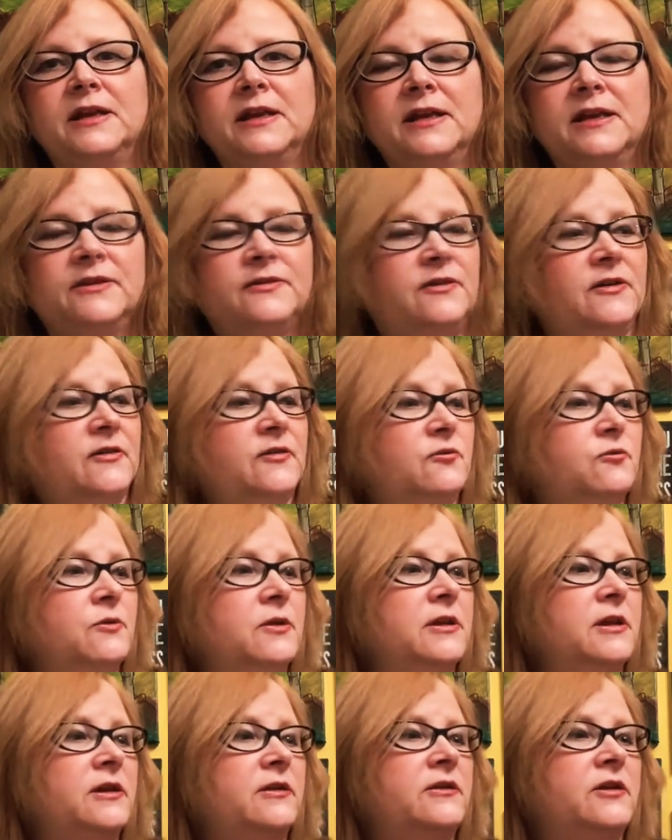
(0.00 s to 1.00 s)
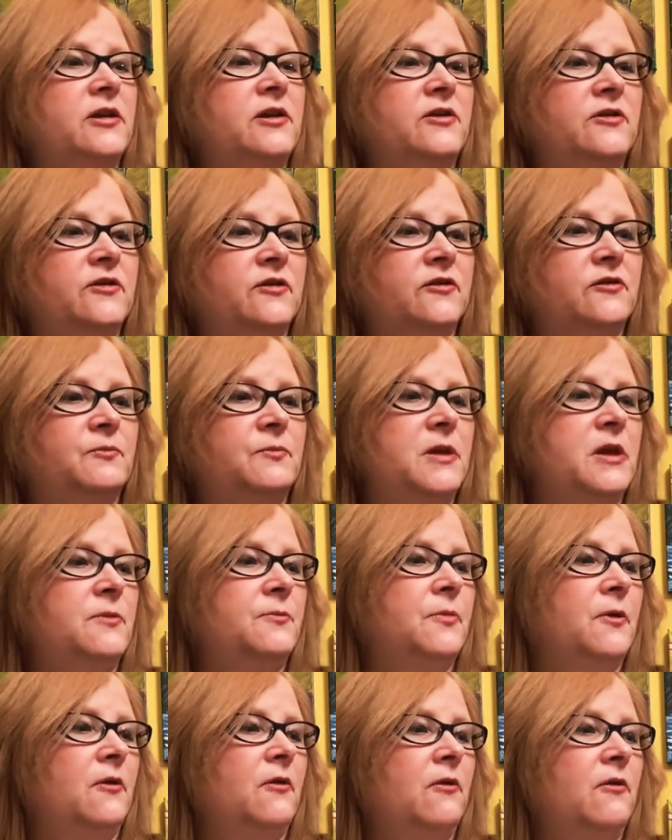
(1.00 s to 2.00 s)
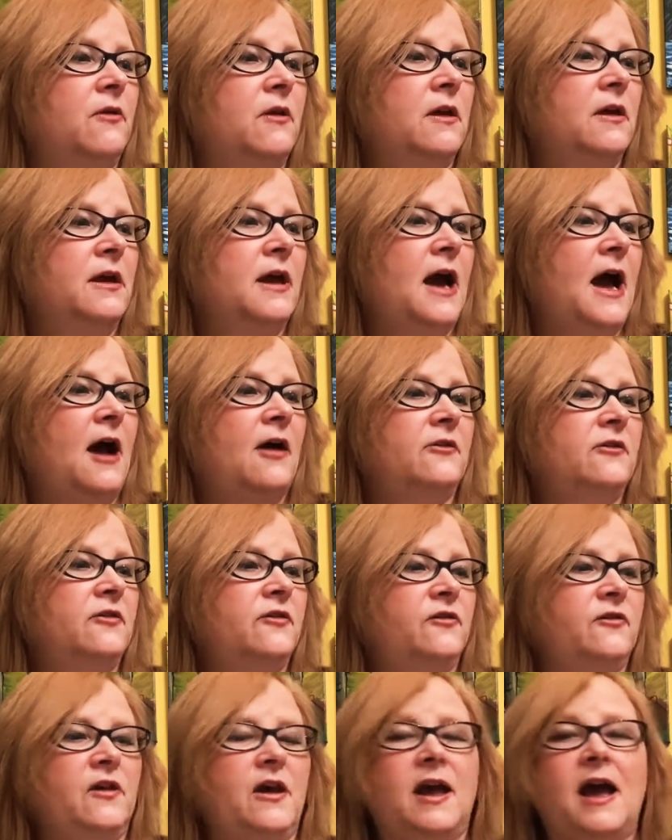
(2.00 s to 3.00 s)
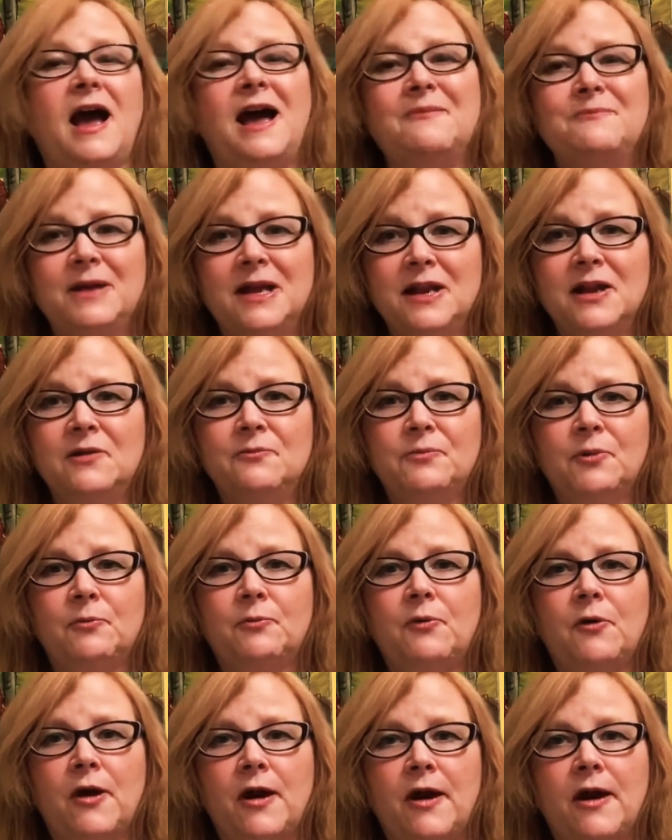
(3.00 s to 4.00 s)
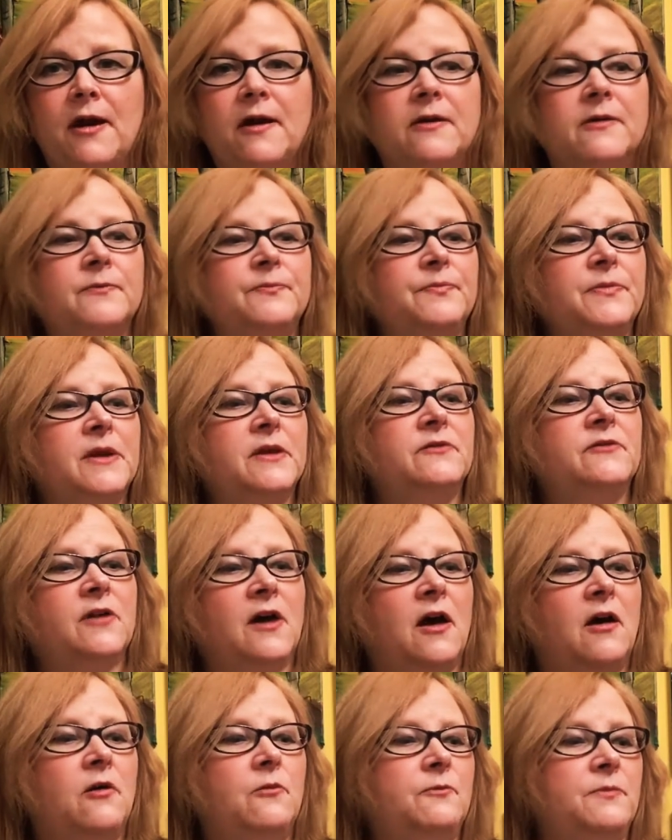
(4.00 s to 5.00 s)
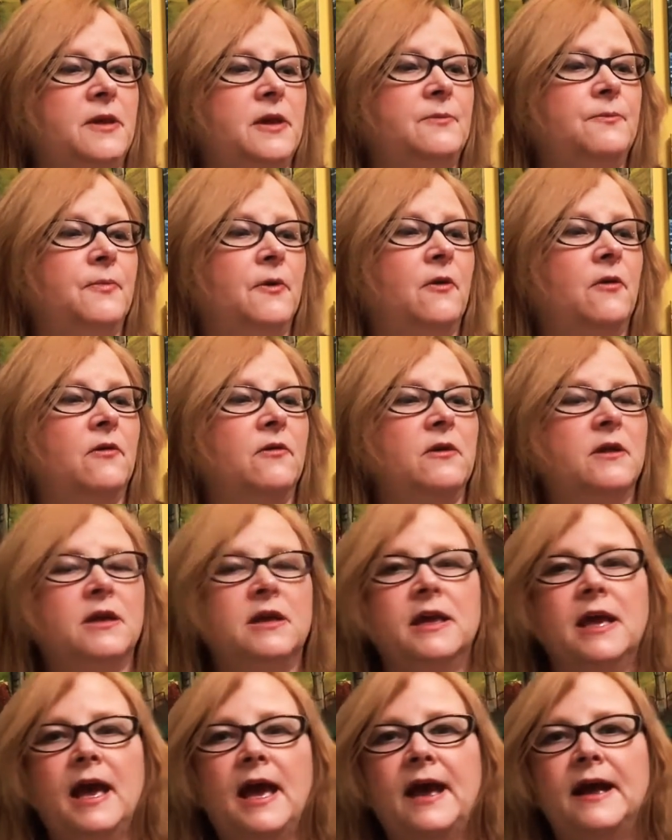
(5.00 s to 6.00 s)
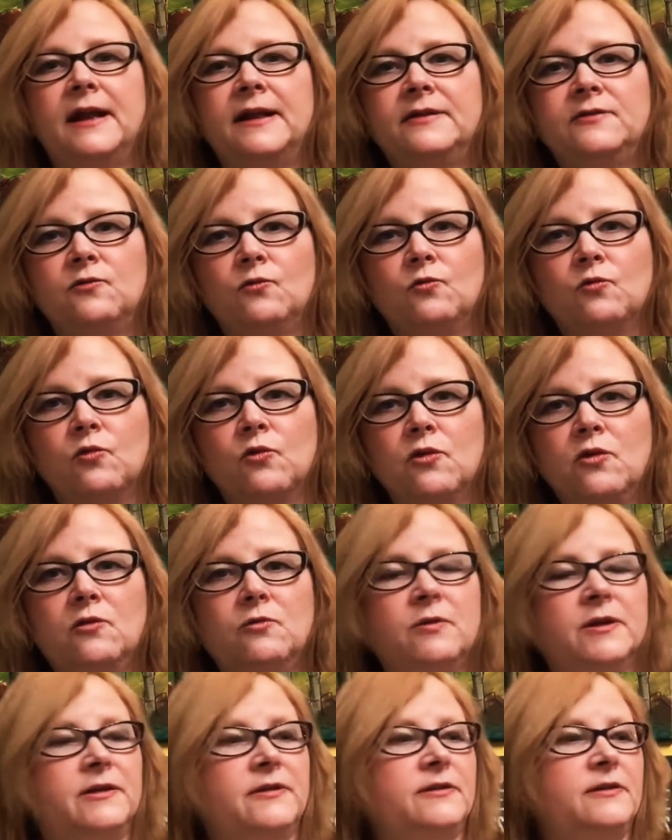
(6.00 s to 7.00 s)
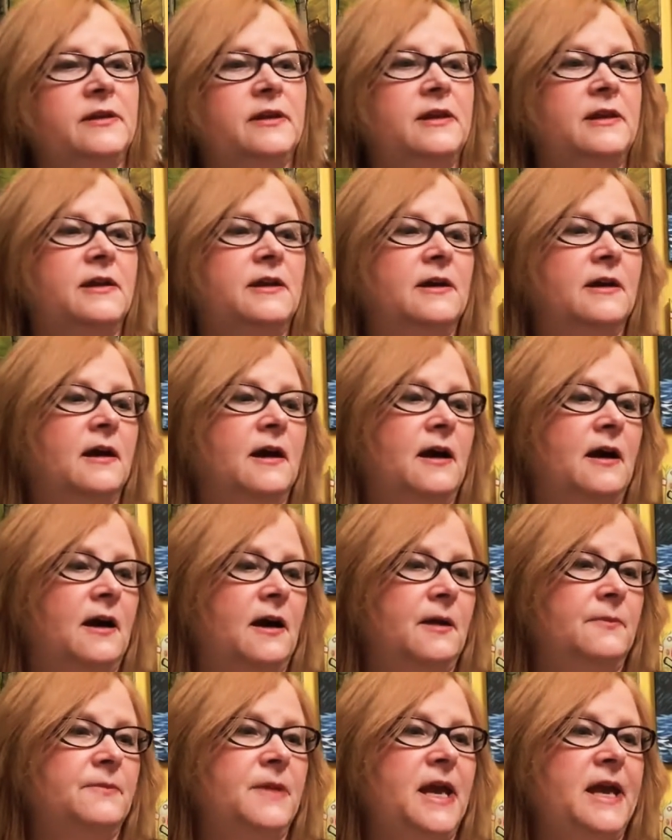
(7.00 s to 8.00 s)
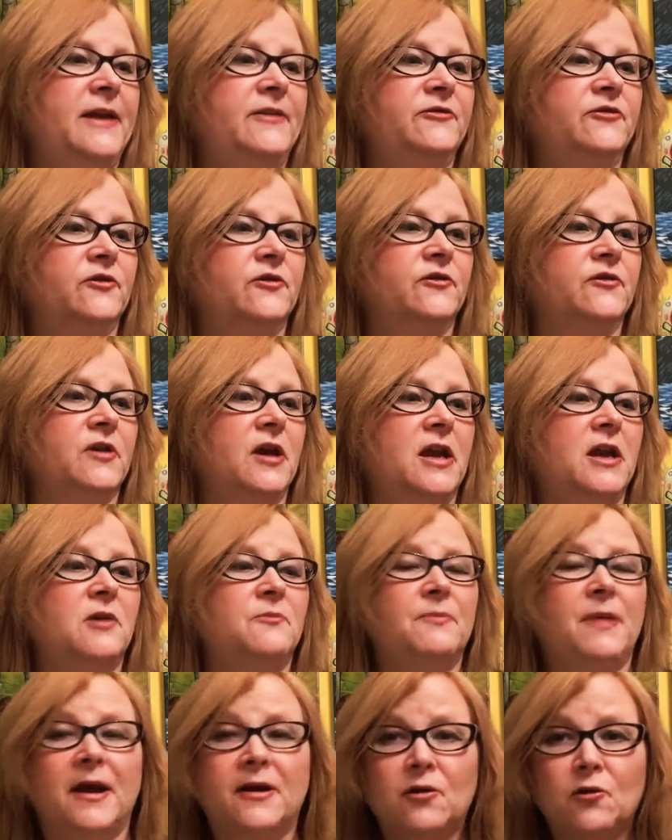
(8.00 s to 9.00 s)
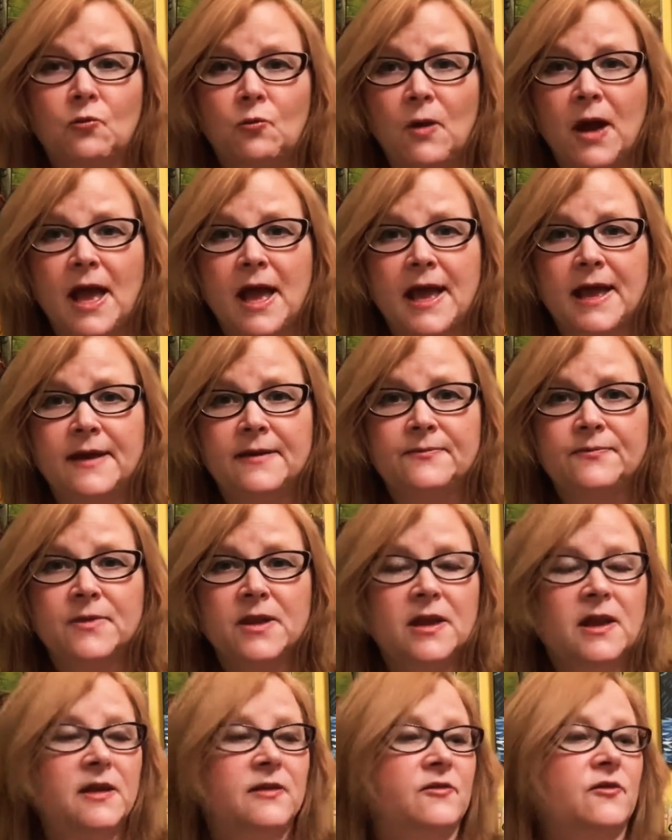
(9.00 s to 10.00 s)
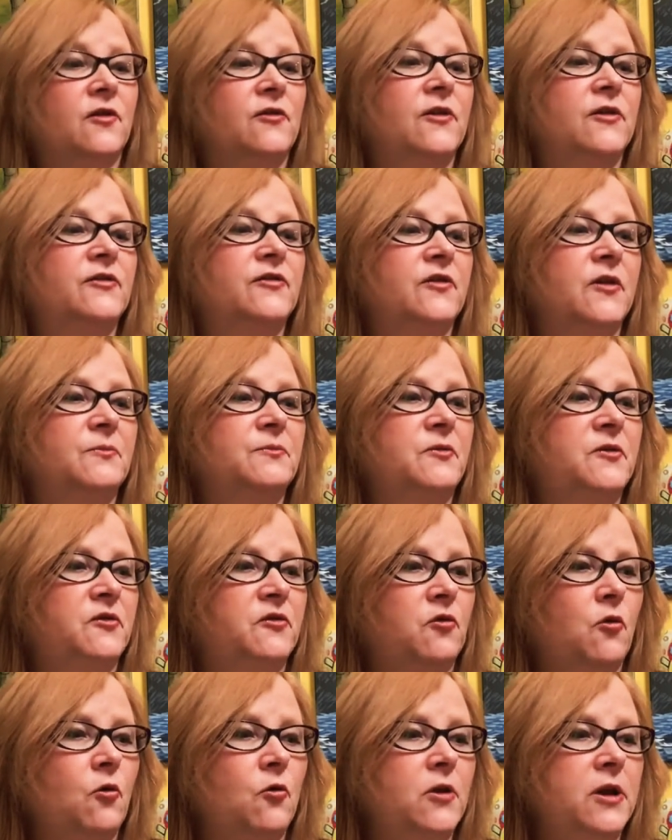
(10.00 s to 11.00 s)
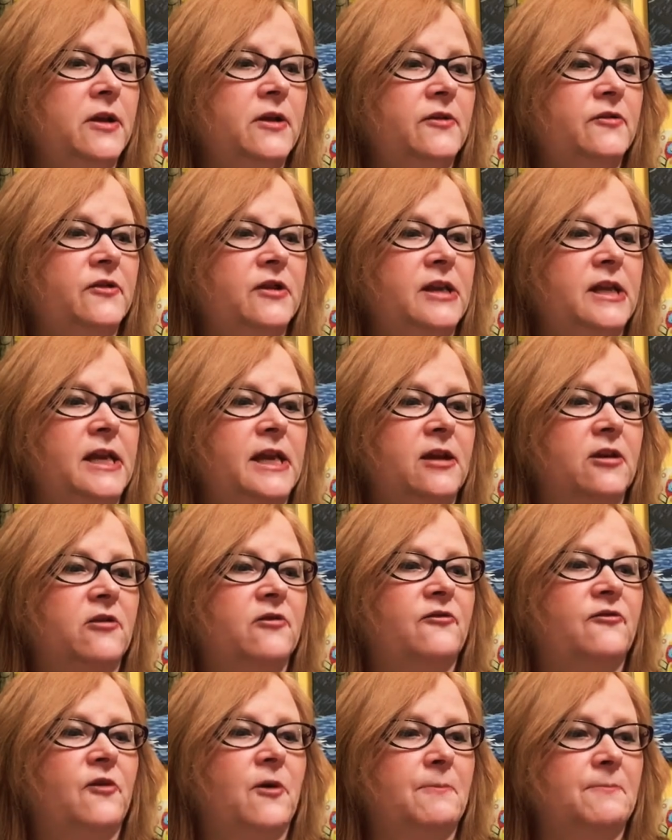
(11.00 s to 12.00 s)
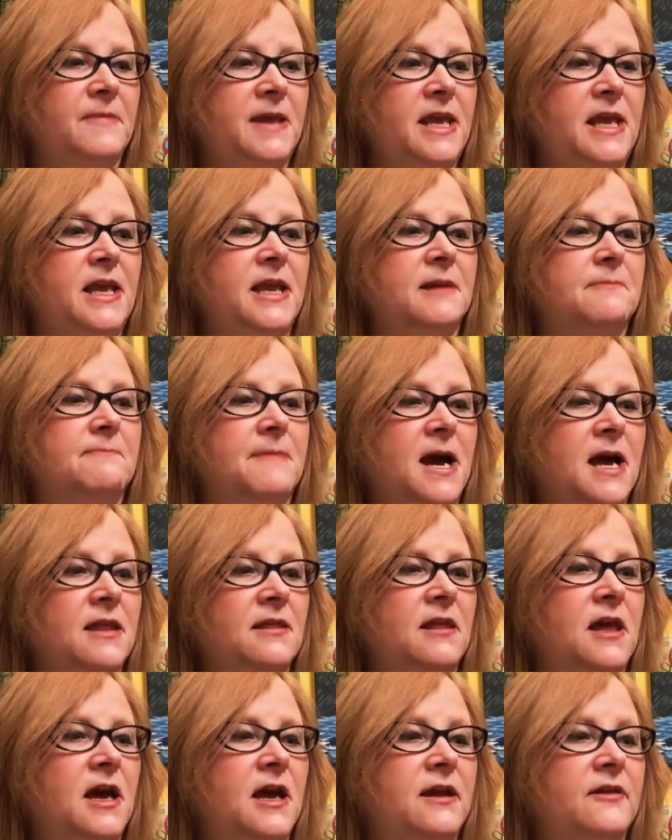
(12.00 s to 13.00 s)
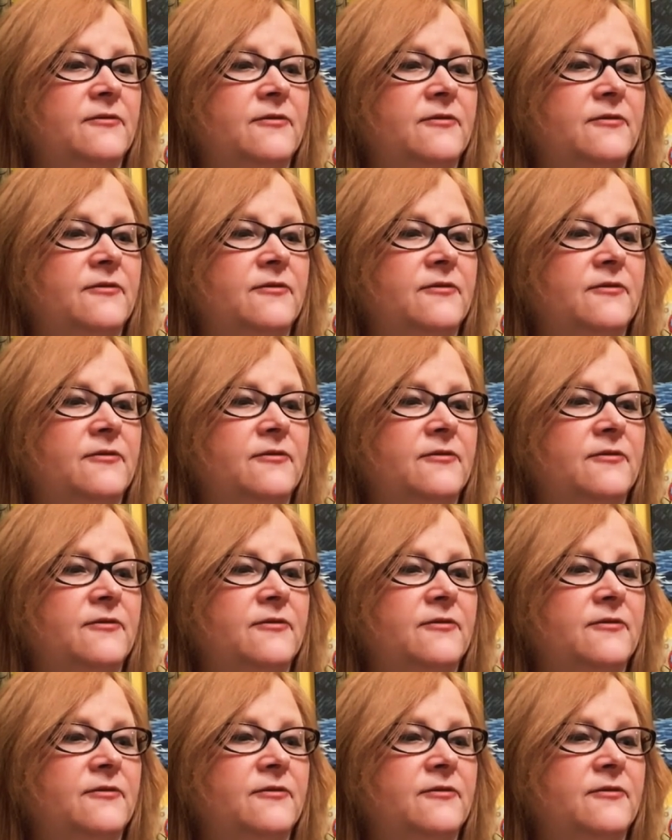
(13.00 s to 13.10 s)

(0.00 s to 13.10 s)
this really teaches people how to say, I made up a prayer to help people and work with the angels in a better way. So there's some stories in here from me and my life.